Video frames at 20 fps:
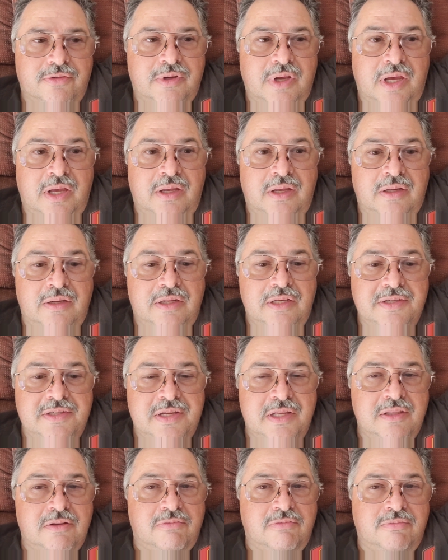And he
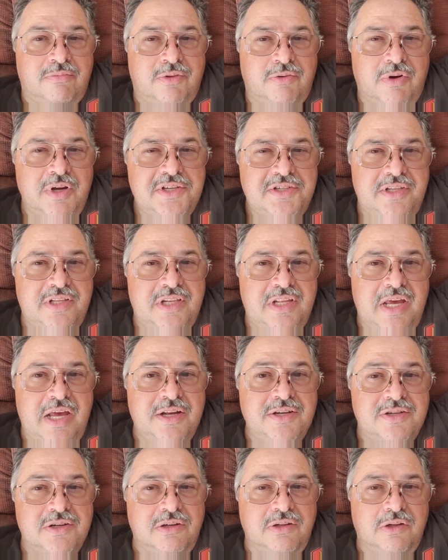said the rest of the
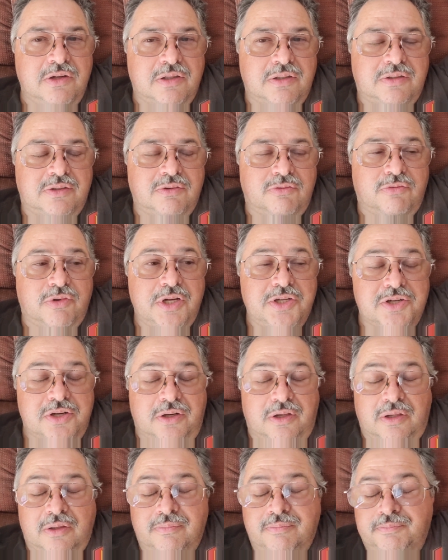engine looked
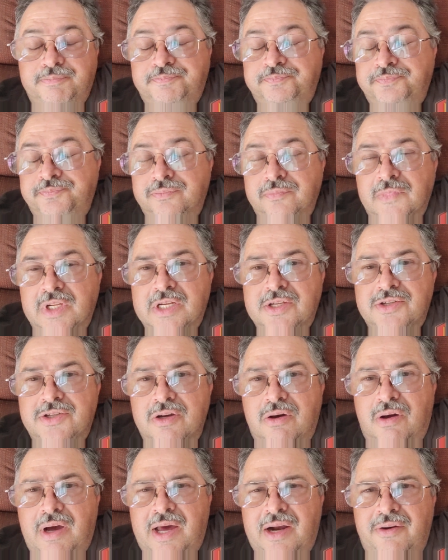original.
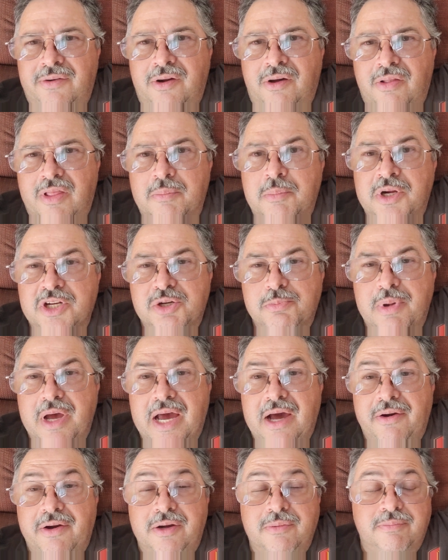So I don't know that much
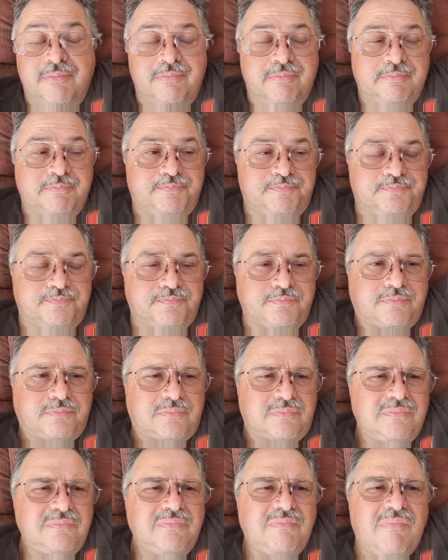about it.
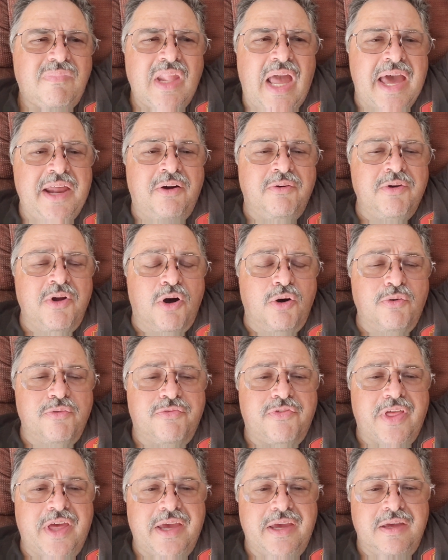I don't know if
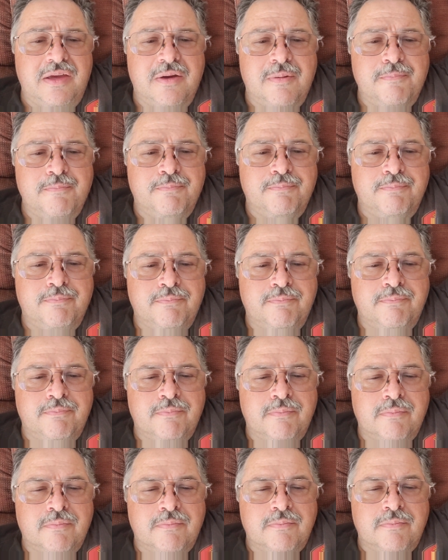they
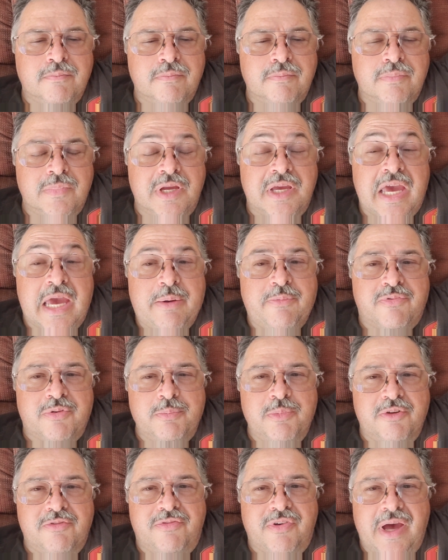came
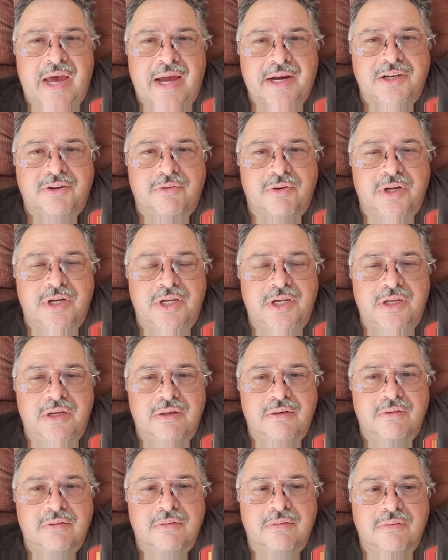from the factory,
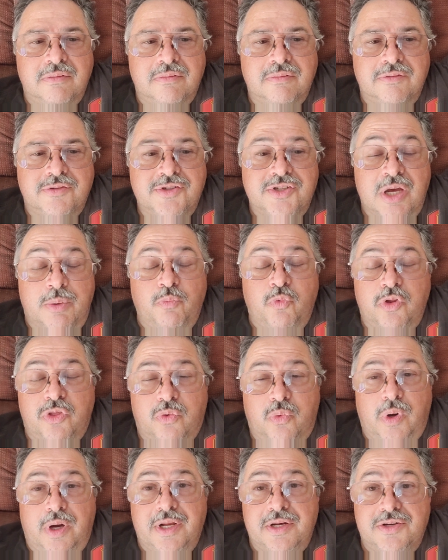some with
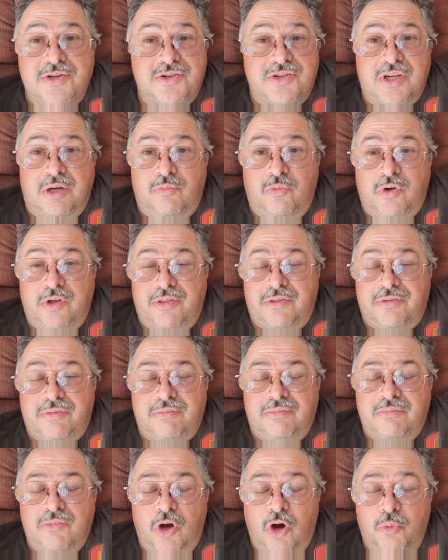quench, some with
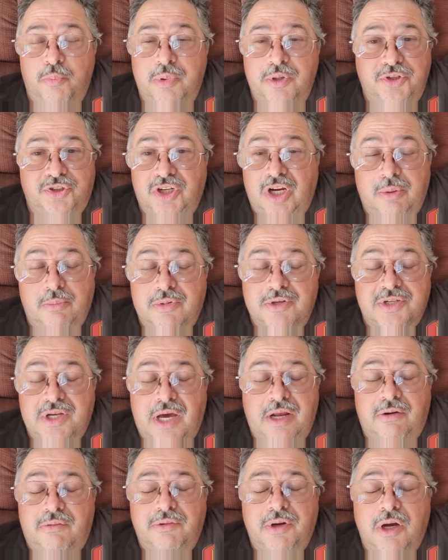open chambers.
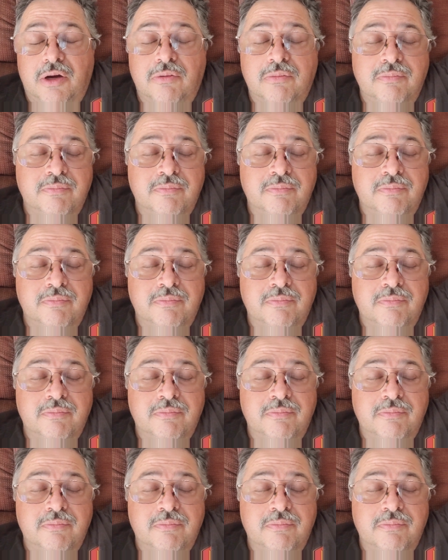I don't know.